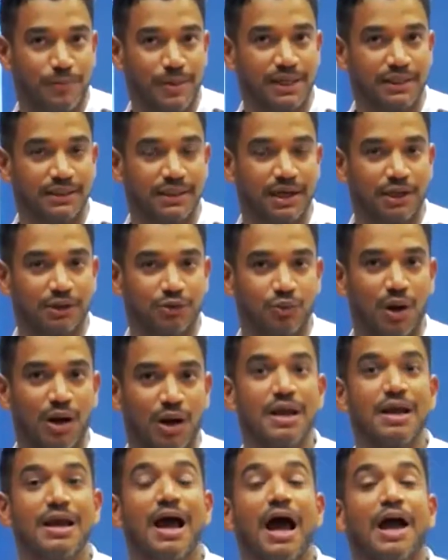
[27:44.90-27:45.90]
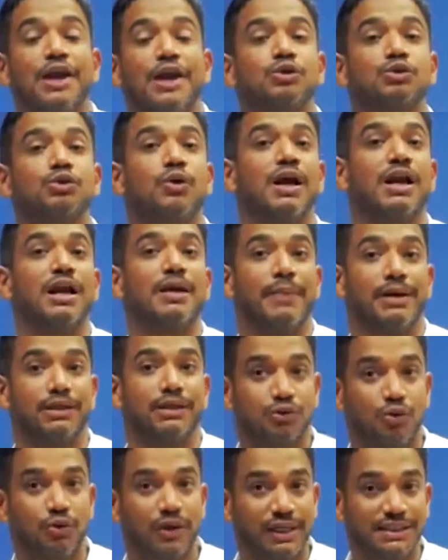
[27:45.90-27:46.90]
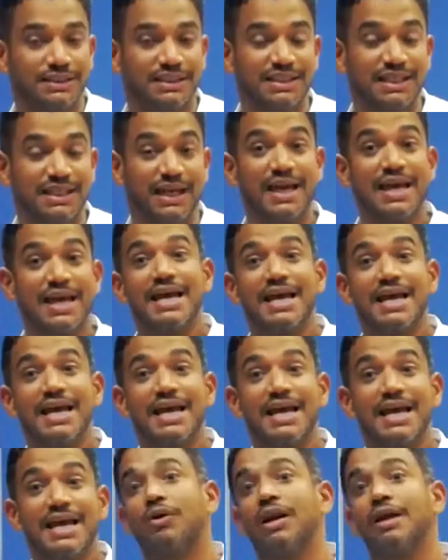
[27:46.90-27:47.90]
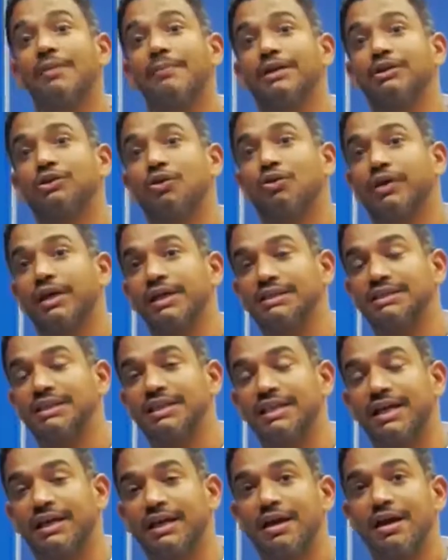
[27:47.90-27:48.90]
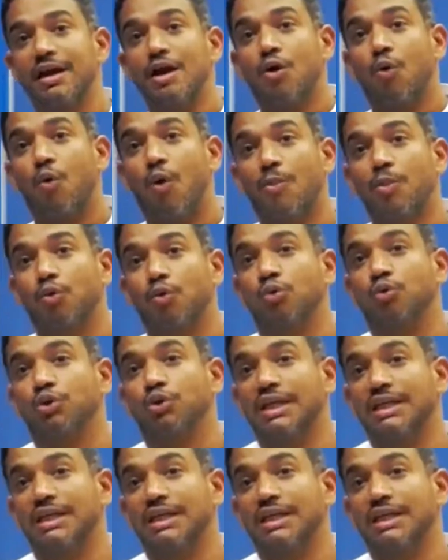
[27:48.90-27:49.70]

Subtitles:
it's not a direct relationship. There are all other elements that are